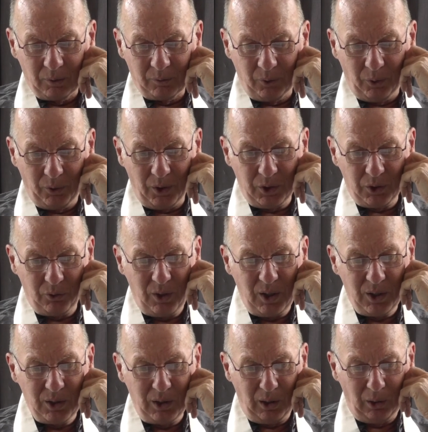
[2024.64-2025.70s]
For this
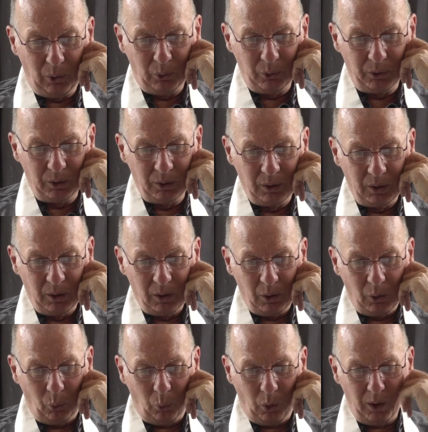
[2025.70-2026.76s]
reason alone,
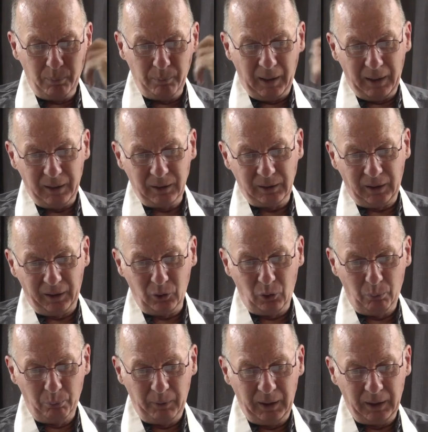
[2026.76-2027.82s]
one man
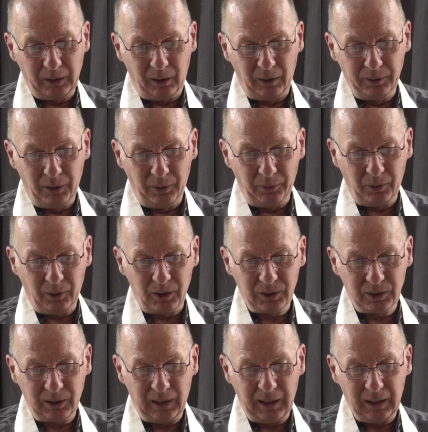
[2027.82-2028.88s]
cannot make another a
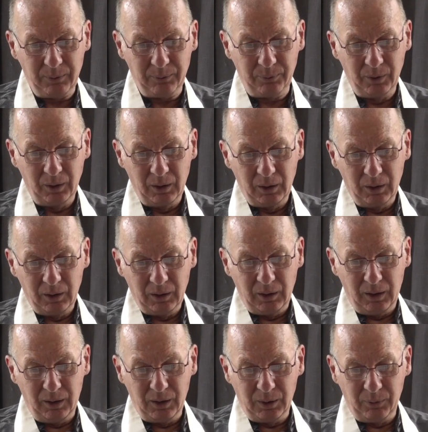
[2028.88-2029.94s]
slave
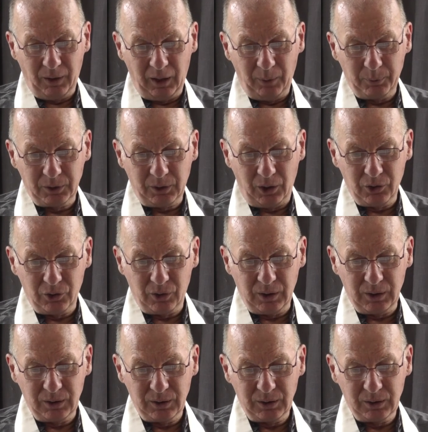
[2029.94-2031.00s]
in the developed
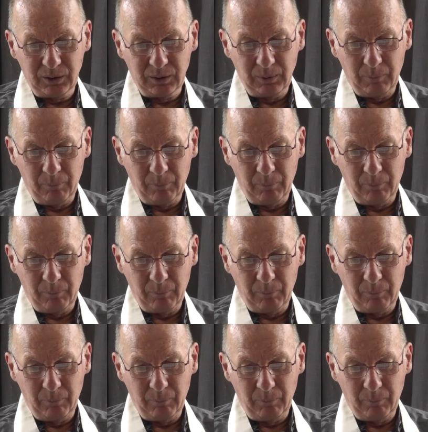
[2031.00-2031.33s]
countries.